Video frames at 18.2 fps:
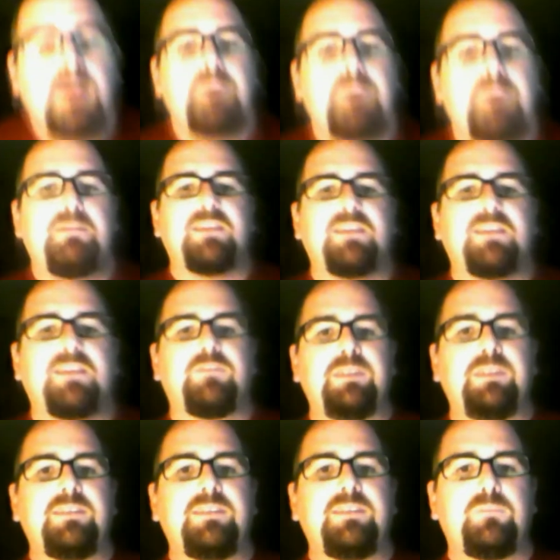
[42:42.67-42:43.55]
because
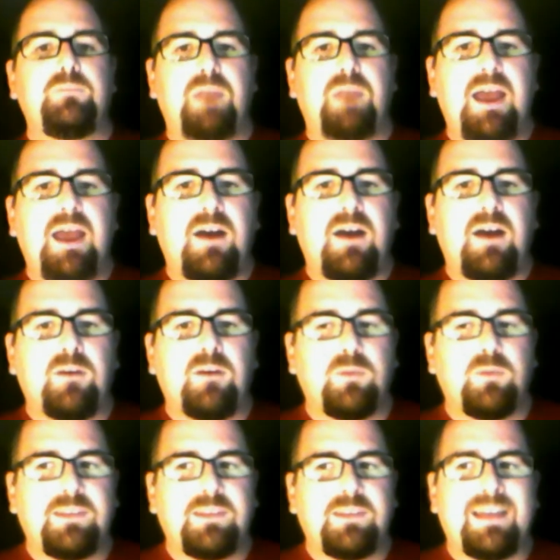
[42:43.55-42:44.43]
Vincent Brown
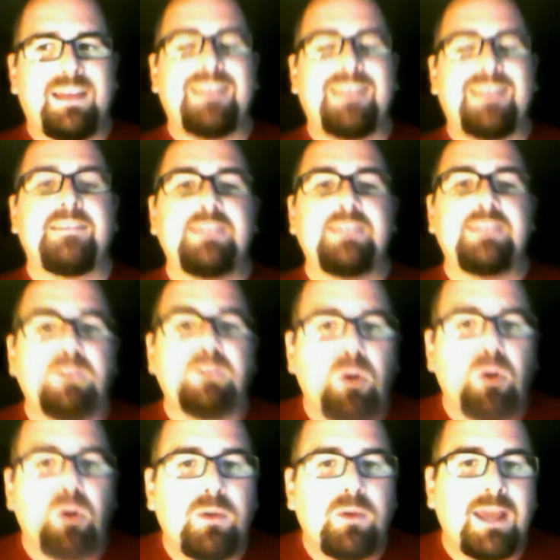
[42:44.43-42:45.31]
was getting
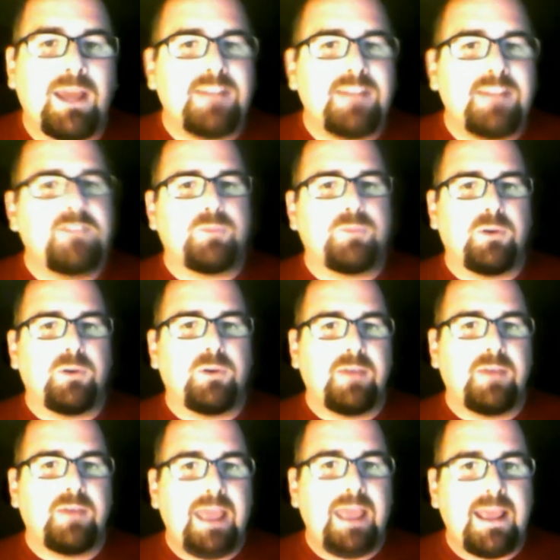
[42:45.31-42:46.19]
zero catches per
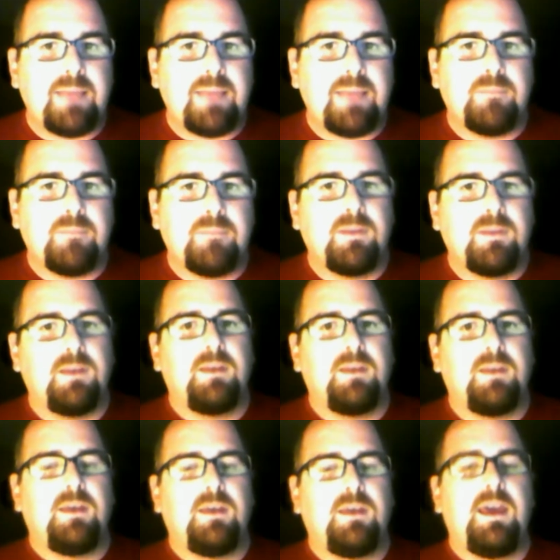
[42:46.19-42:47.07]
game
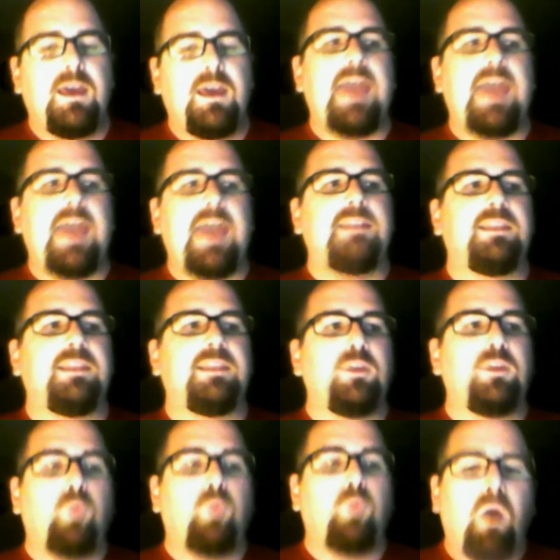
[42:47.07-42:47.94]
and the
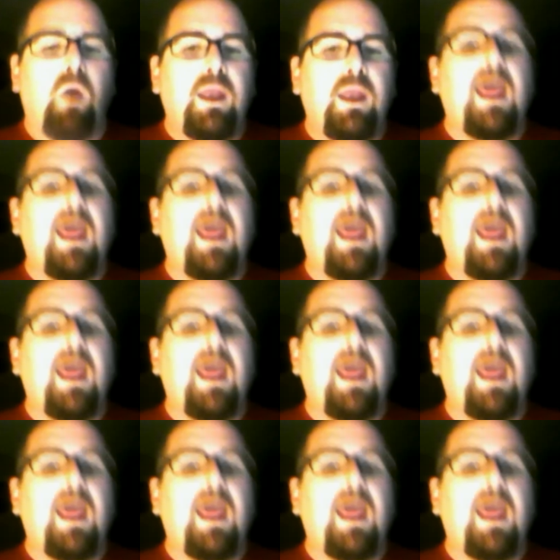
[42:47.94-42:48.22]
one